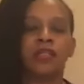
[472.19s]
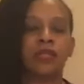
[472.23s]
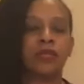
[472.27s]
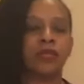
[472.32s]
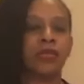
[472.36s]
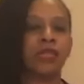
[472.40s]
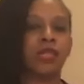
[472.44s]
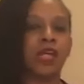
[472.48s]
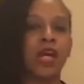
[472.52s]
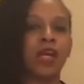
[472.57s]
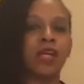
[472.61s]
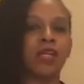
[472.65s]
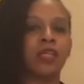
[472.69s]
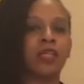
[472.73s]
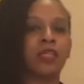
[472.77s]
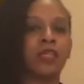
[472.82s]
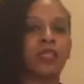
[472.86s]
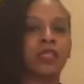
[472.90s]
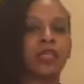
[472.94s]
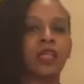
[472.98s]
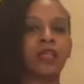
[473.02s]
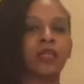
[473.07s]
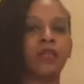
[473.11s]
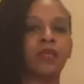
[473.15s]
There's
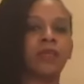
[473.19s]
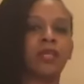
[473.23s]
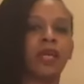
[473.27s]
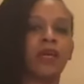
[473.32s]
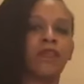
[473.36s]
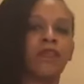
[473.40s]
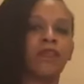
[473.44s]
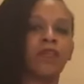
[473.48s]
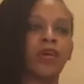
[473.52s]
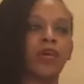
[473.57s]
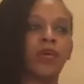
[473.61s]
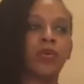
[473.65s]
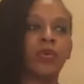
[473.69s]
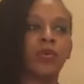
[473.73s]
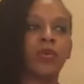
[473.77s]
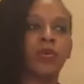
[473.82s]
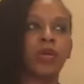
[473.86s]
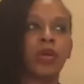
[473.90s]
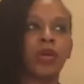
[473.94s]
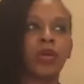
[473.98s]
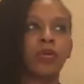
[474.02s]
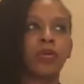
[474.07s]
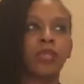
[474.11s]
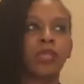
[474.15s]
gondolas that, that flow through
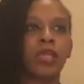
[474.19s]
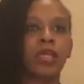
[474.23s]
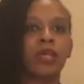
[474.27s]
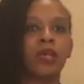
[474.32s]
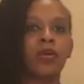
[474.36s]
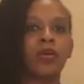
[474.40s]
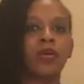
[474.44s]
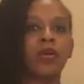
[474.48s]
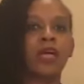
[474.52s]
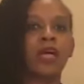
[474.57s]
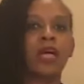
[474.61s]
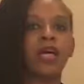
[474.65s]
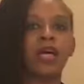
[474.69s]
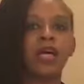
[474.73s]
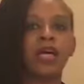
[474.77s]
the hotel.